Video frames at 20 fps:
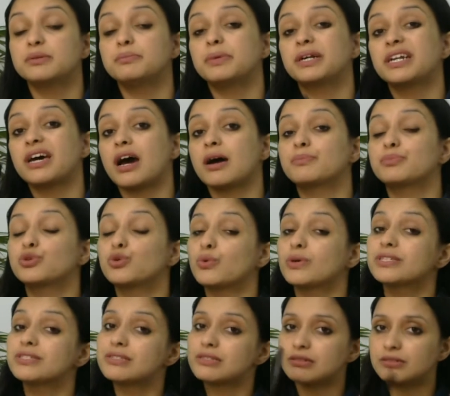but up to a
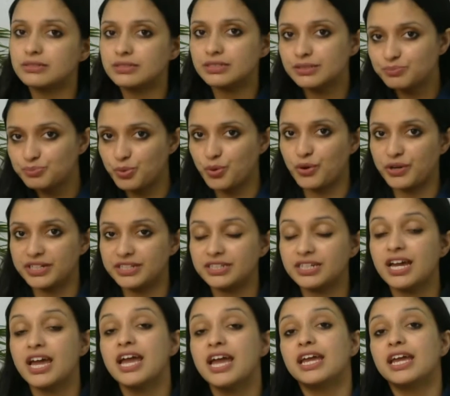certain point.